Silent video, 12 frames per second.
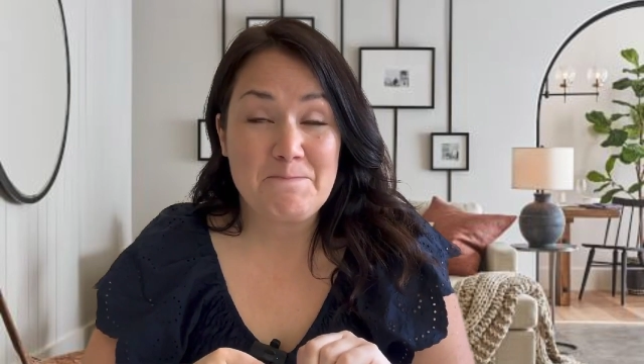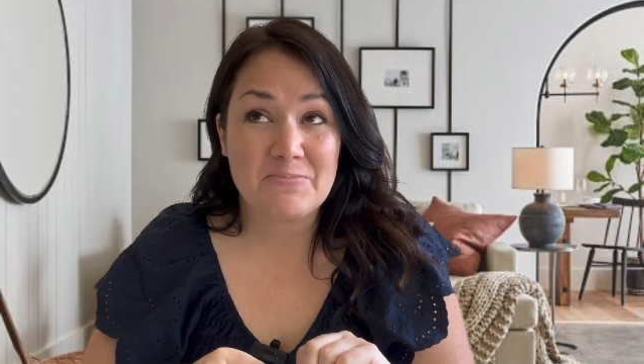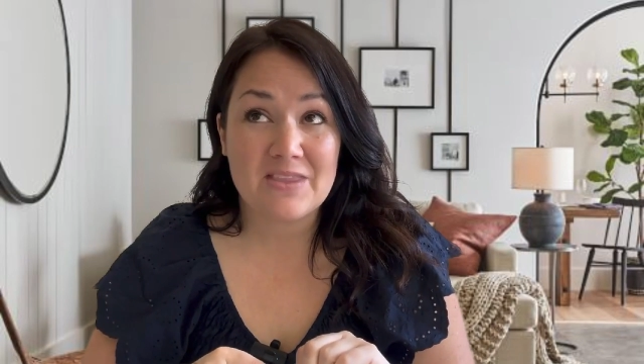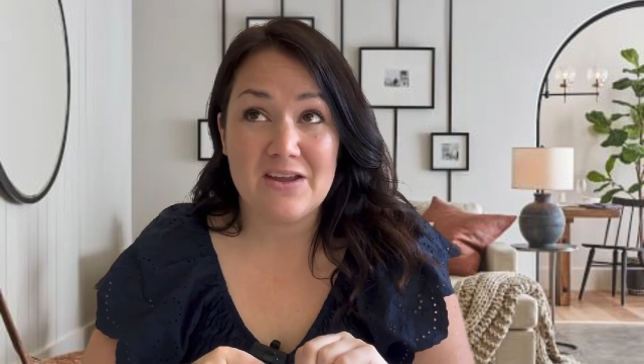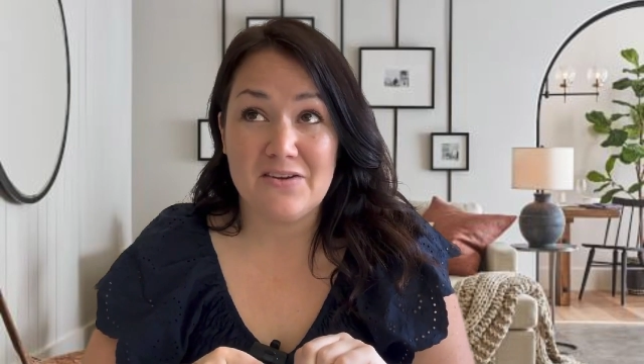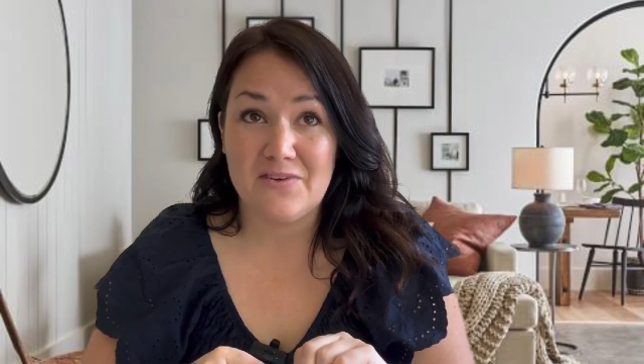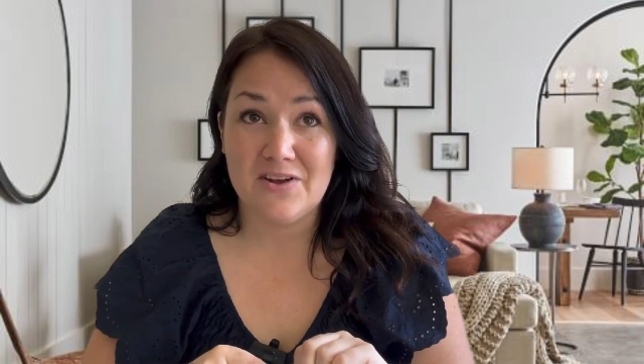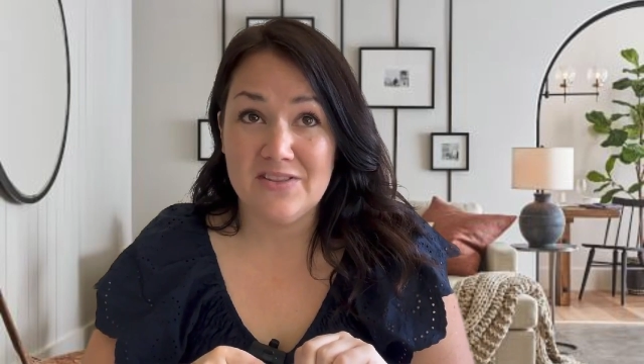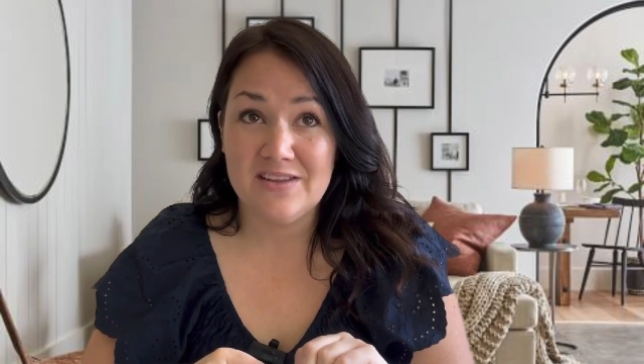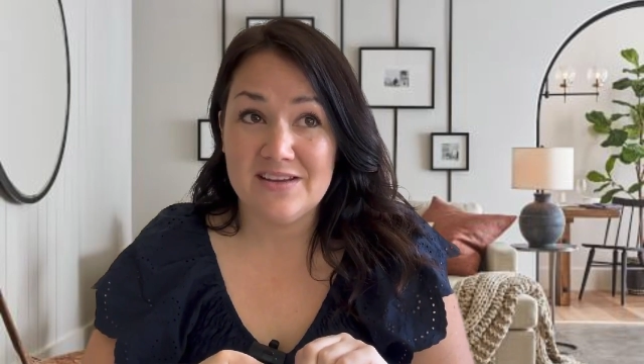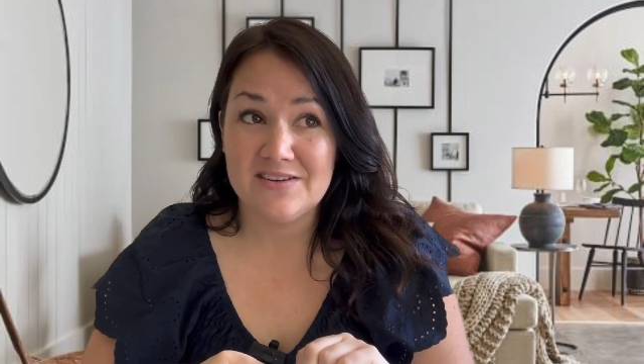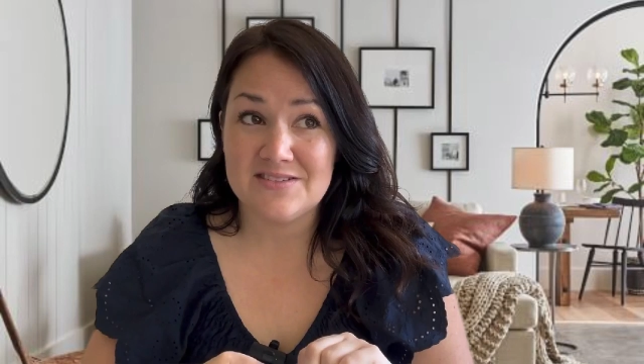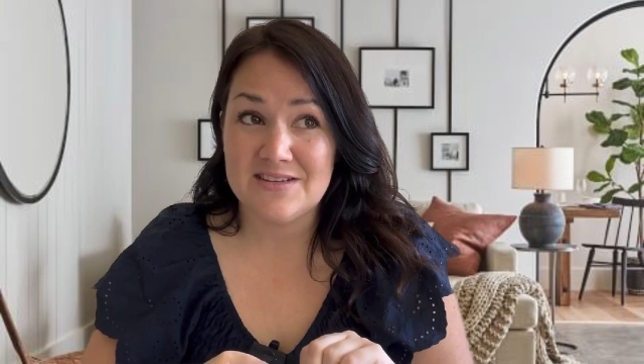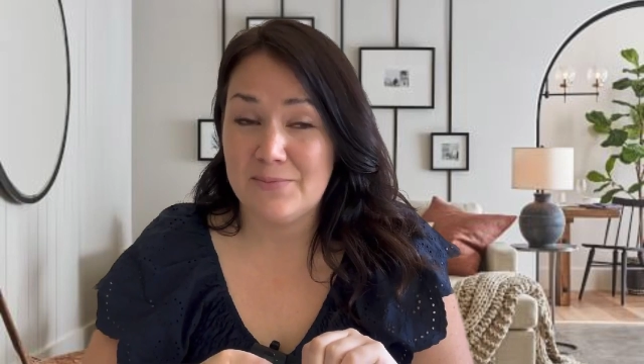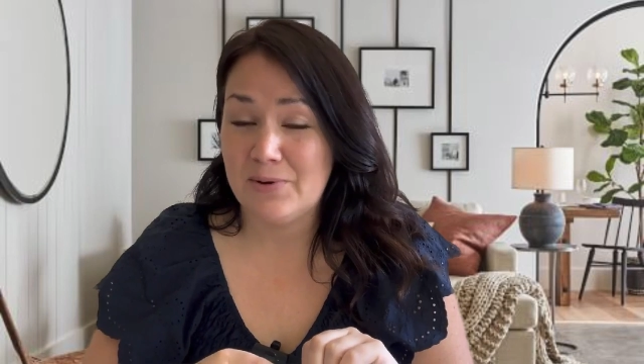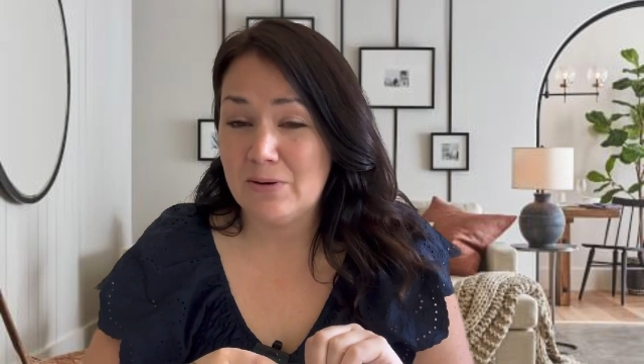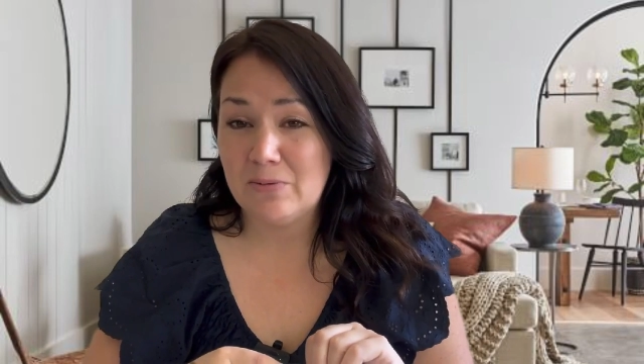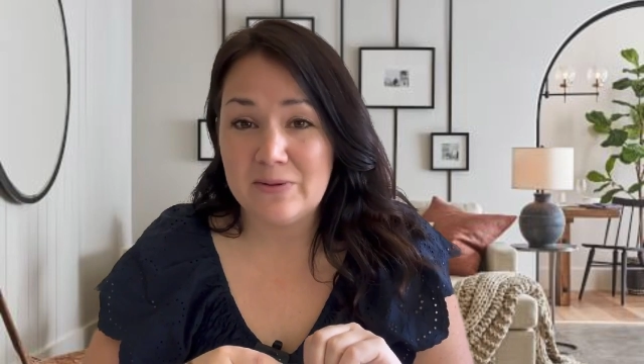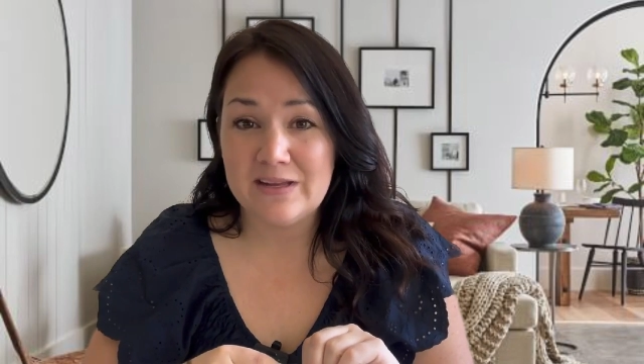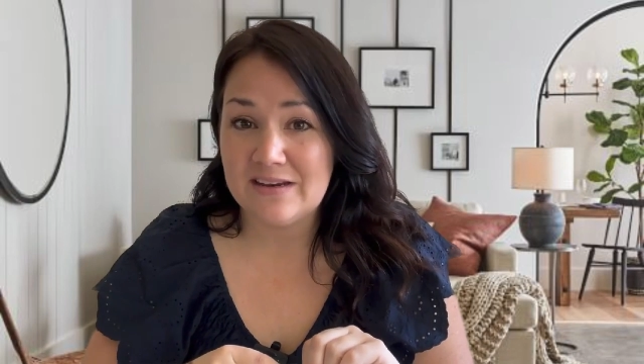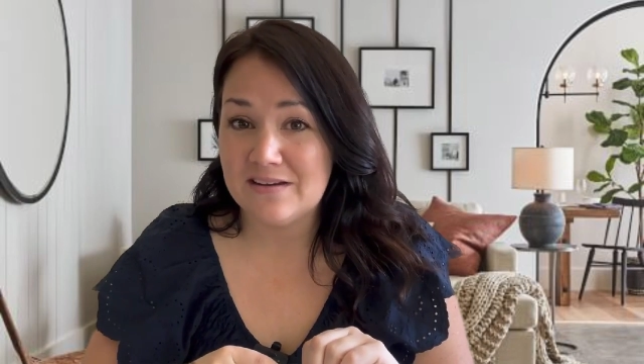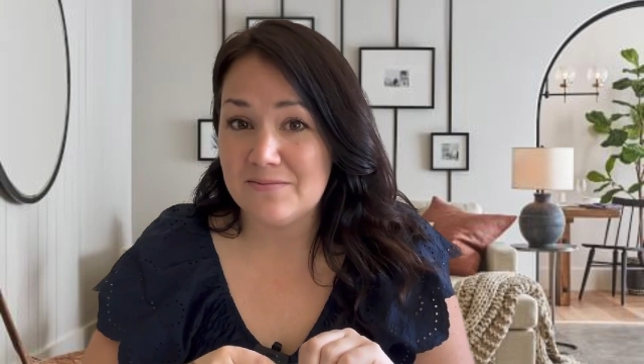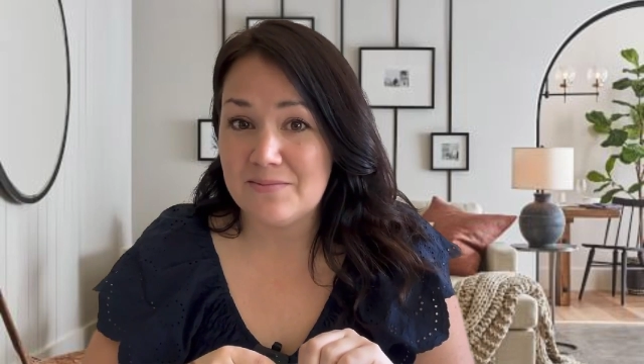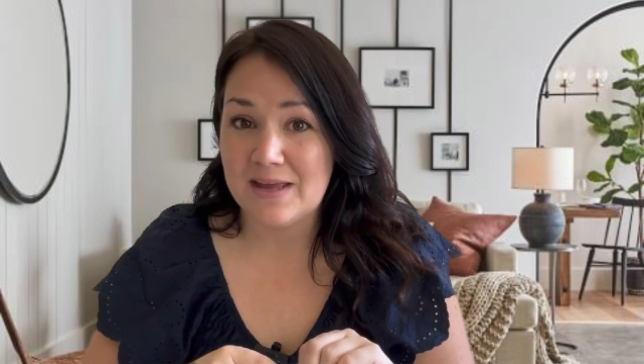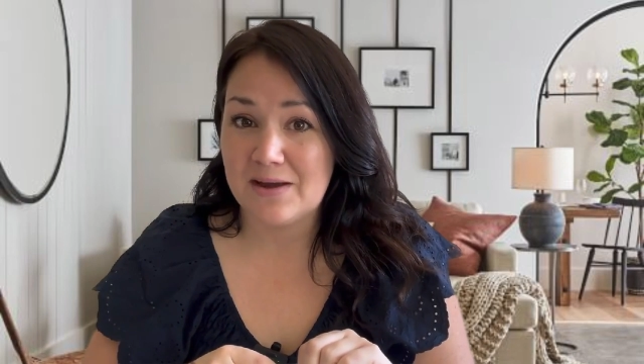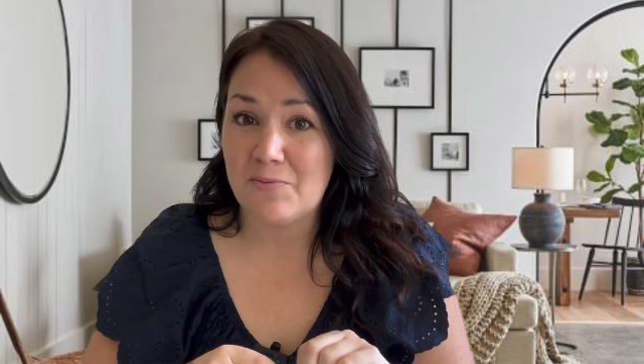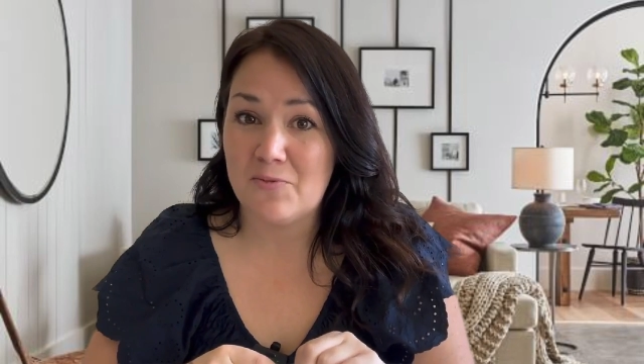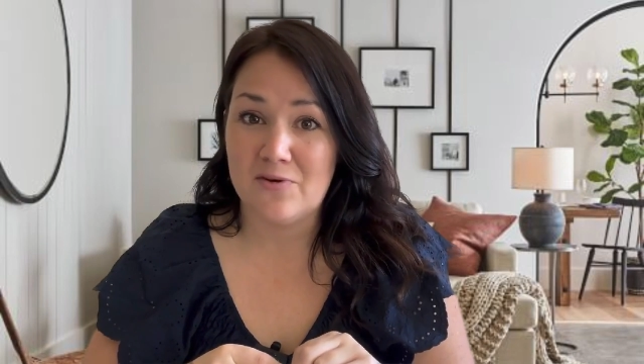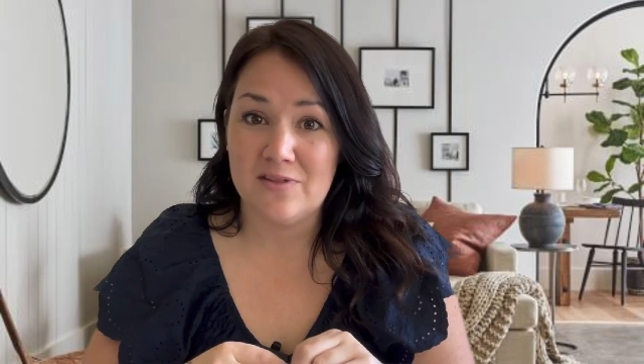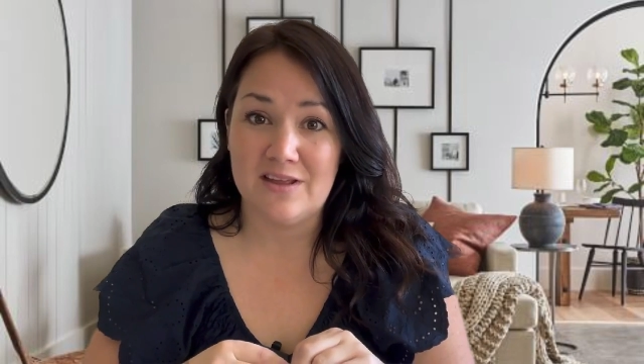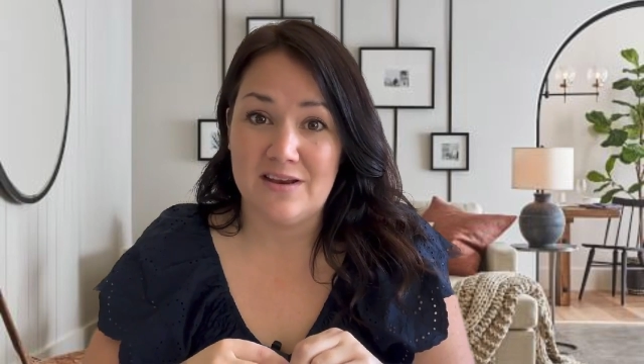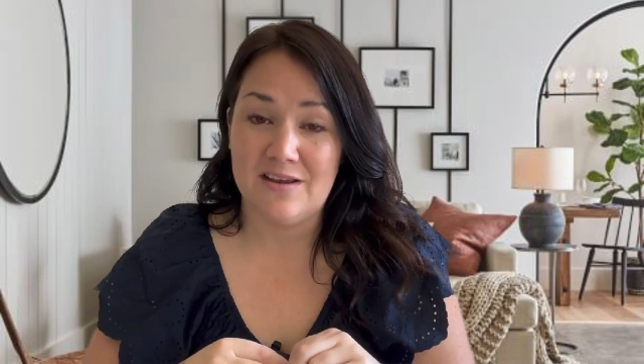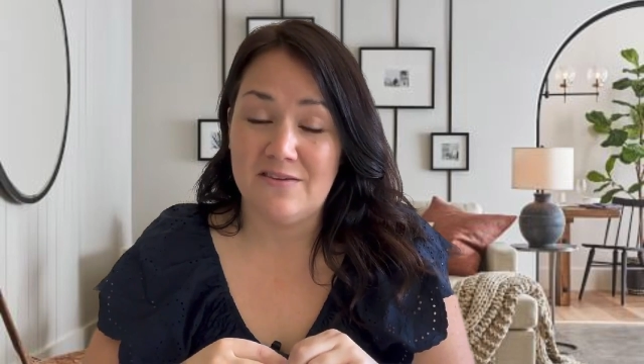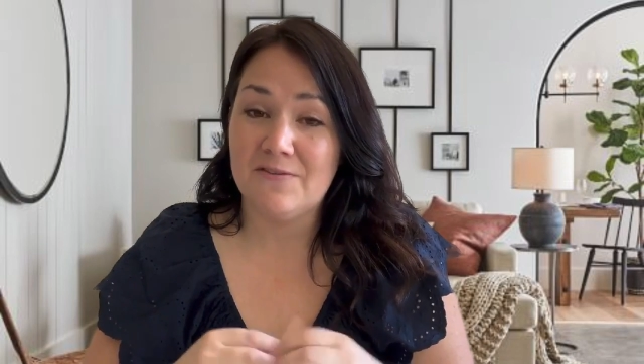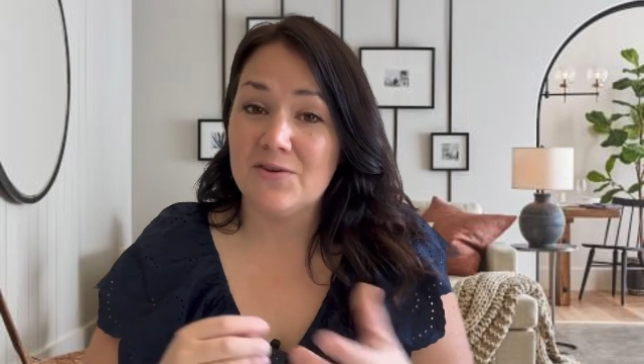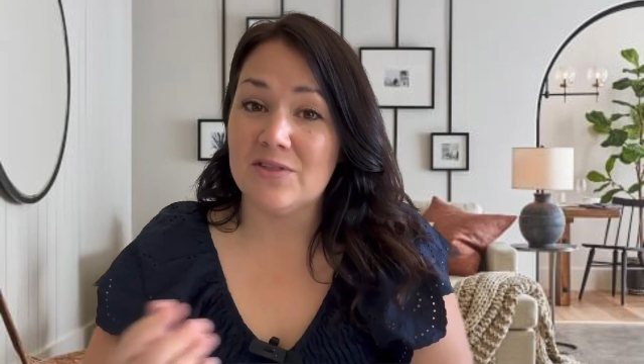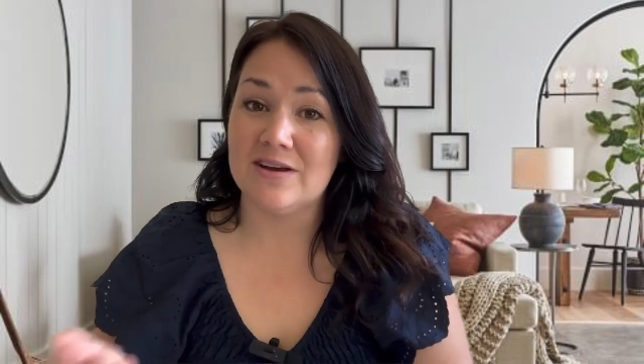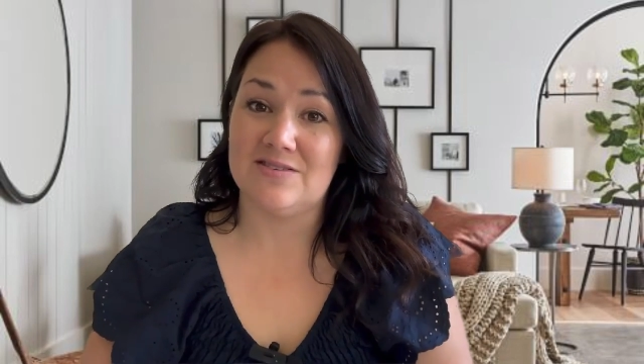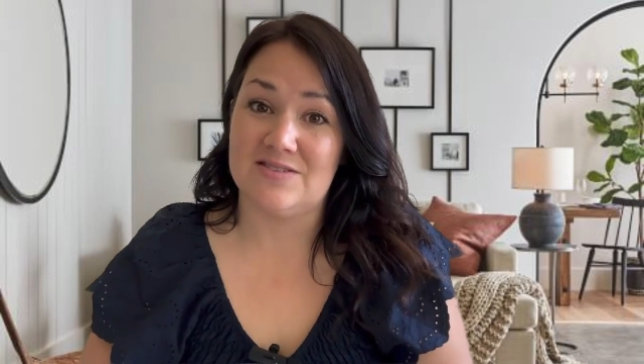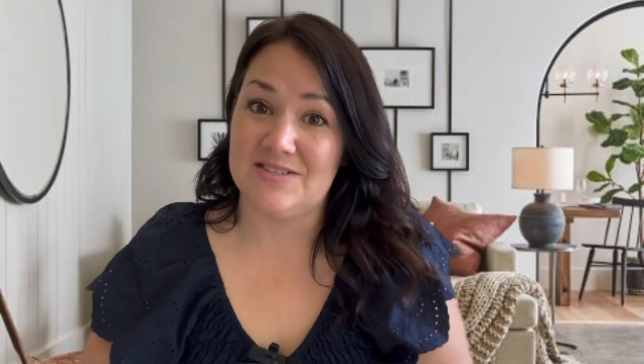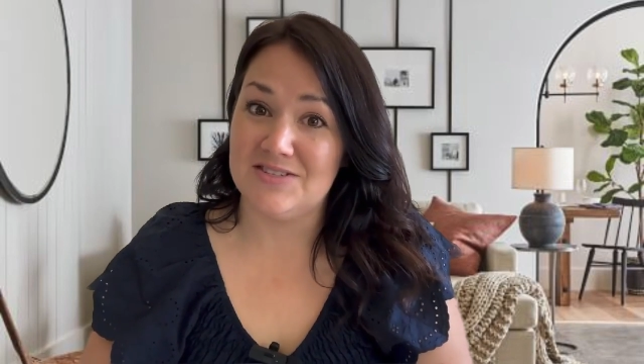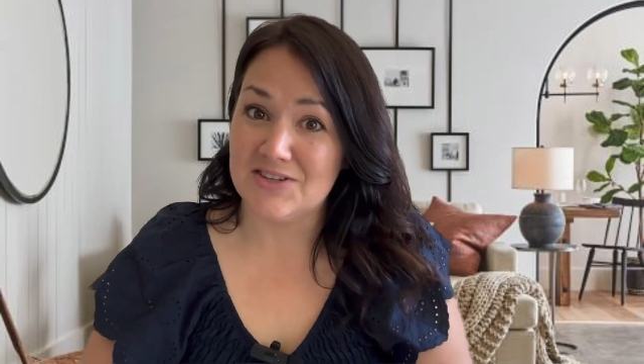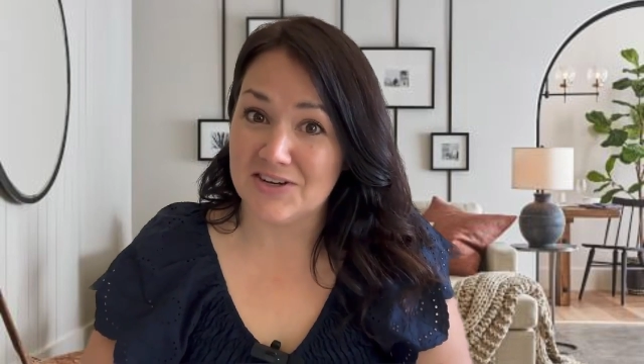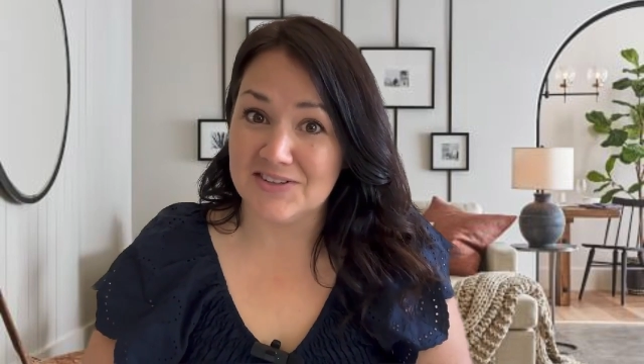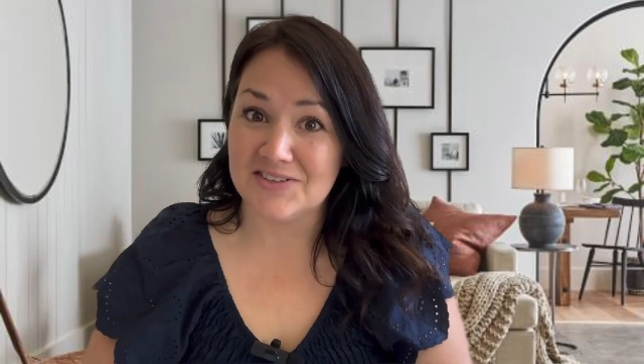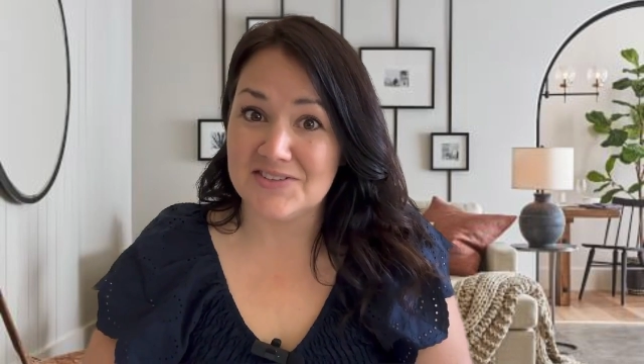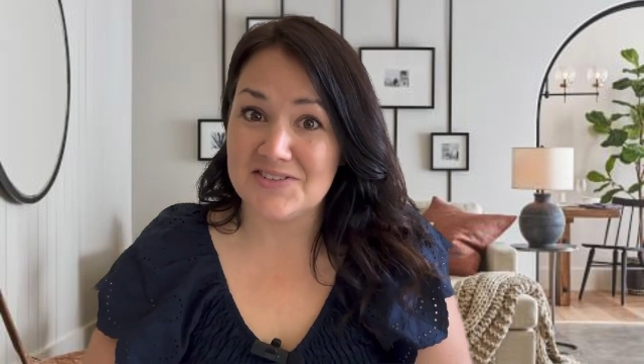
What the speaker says: out of all the years, I probably didn't make more than a few thousand dollars.